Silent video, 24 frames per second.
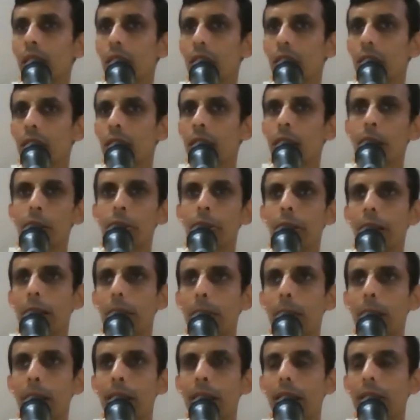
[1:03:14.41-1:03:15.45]
Krishna,
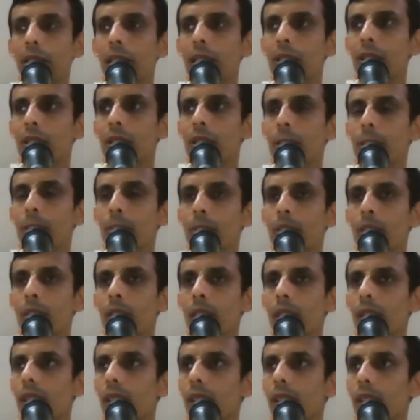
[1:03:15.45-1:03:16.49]
5 Pandavas,
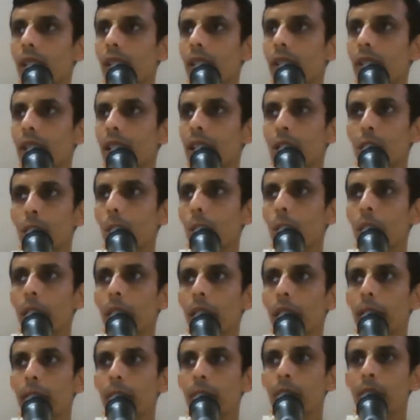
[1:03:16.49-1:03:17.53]
6
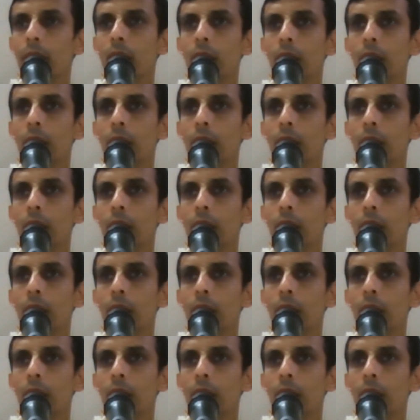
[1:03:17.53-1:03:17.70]
Hovya,